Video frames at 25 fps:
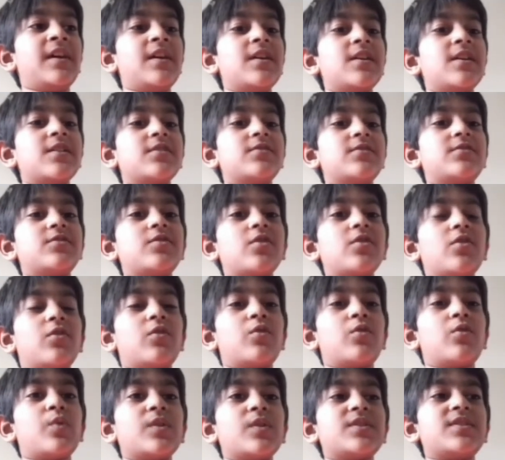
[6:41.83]

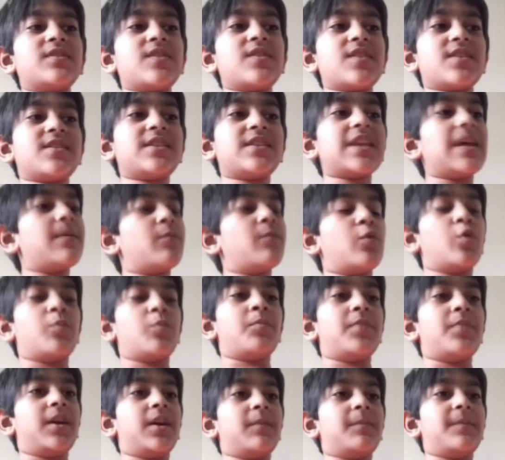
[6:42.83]
So it's the same
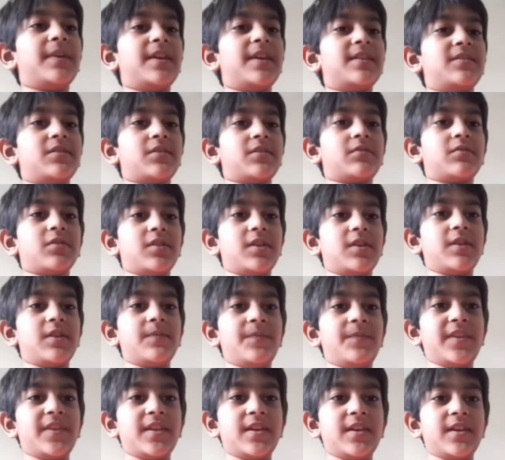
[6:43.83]
opening basically.
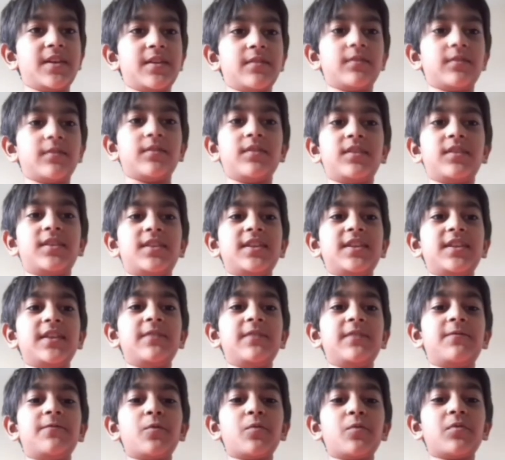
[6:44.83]

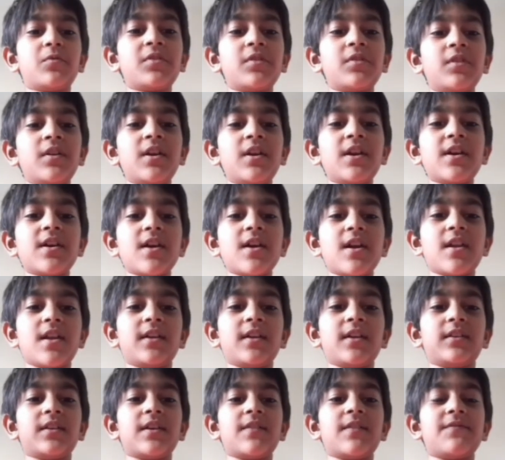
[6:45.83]
d4,
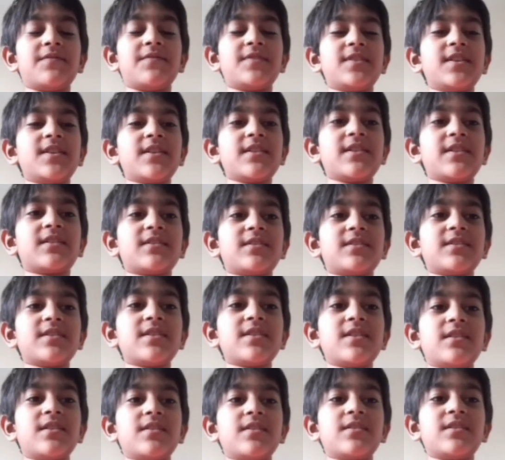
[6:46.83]
knight f6,
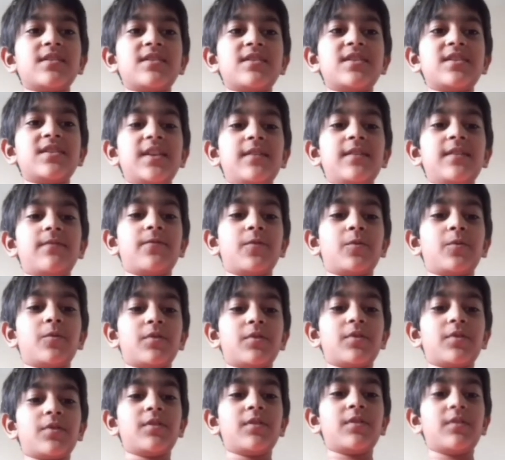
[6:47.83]

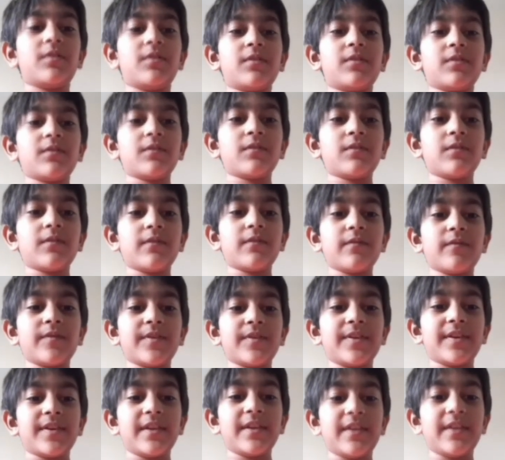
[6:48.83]
c4,
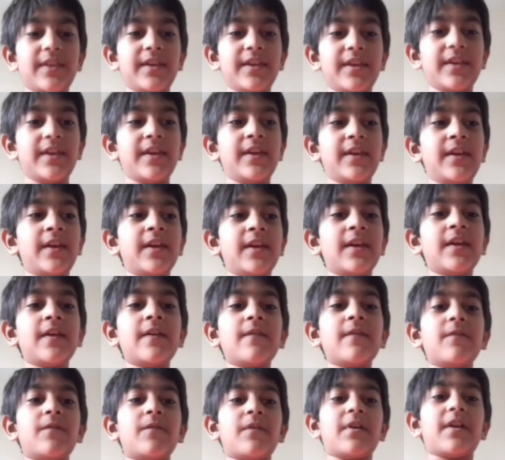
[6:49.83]

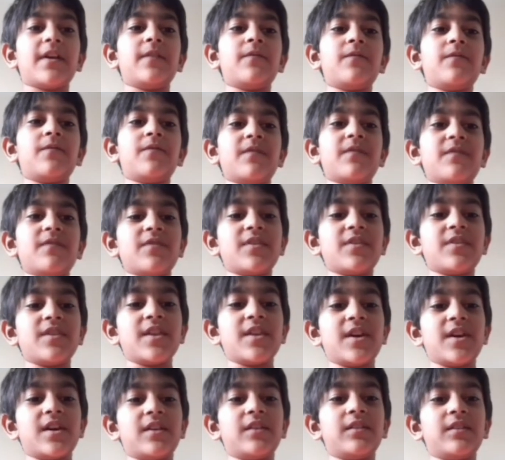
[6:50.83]
e5,
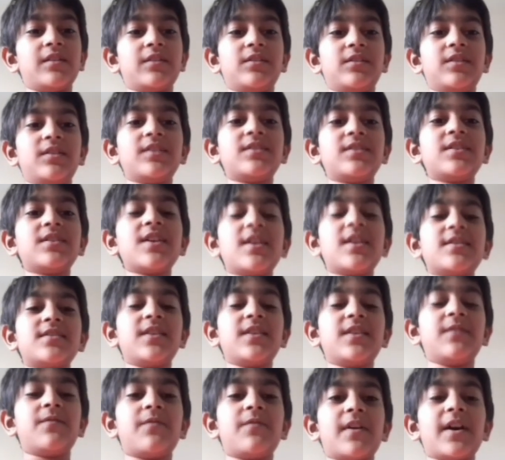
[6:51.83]
then d takes
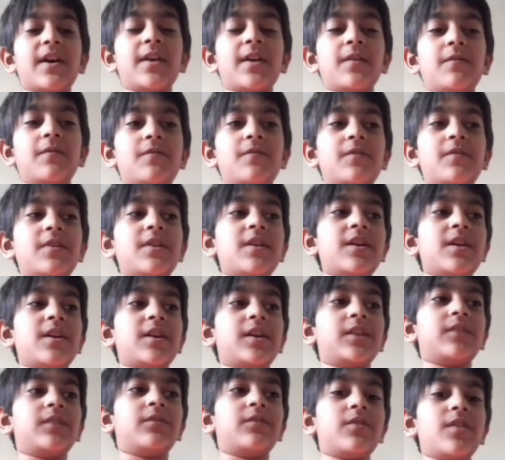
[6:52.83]
c5,
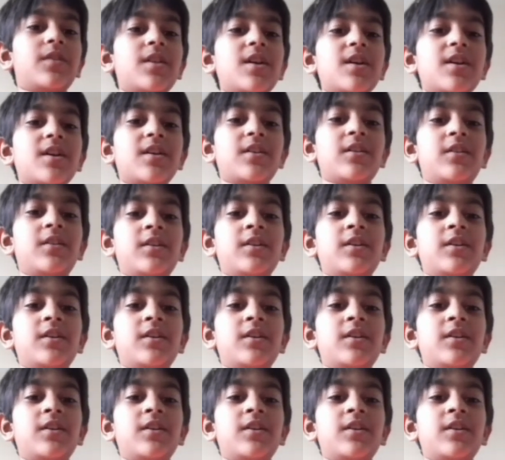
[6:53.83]
and then